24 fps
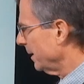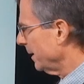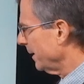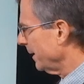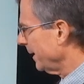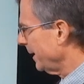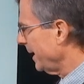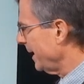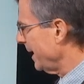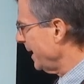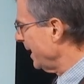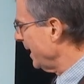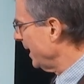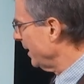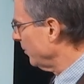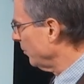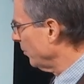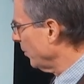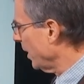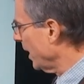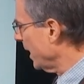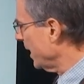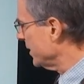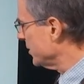can
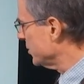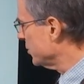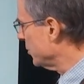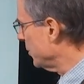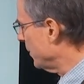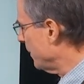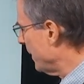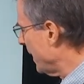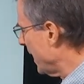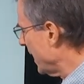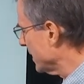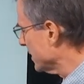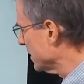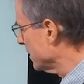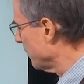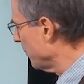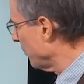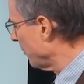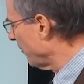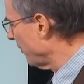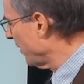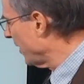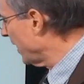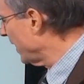rise to a
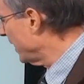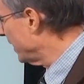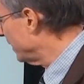maximum height